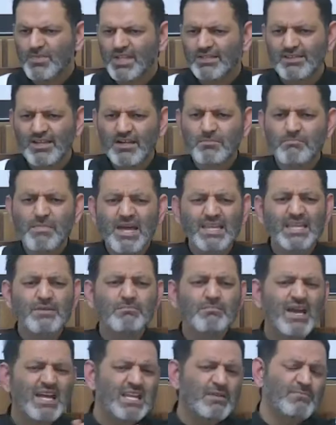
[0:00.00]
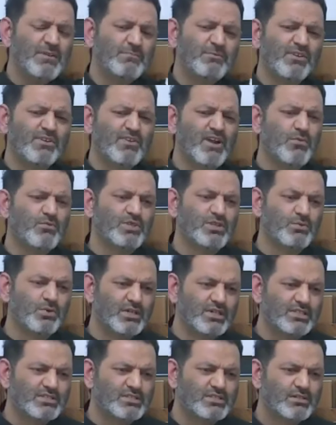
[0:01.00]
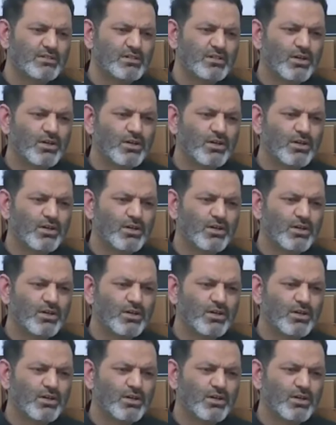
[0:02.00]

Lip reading: there are many, many people around the world